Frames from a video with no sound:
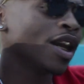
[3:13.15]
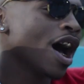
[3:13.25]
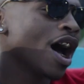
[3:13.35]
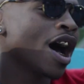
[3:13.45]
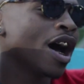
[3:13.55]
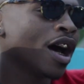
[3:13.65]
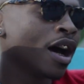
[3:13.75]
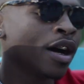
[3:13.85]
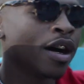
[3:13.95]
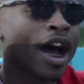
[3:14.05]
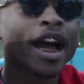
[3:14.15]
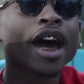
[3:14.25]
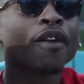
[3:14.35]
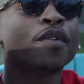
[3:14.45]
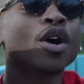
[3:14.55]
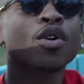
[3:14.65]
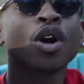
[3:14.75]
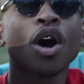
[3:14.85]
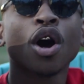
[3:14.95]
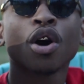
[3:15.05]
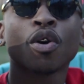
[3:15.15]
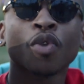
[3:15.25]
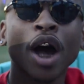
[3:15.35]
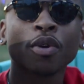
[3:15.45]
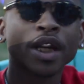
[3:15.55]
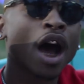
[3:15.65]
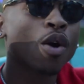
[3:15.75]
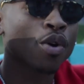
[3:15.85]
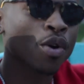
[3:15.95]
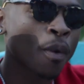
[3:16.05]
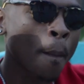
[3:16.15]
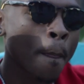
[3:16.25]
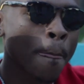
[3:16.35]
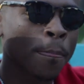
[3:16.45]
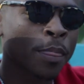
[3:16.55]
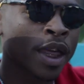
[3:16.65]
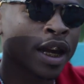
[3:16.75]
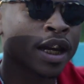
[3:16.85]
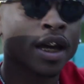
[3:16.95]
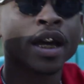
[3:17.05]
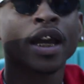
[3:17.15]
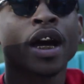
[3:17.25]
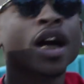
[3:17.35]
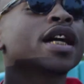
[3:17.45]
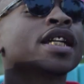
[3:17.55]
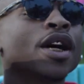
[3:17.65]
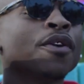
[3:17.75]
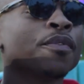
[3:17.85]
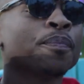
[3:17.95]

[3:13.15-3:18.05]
Nah, uh, I got a phone call when I was out that it, it had hung itself,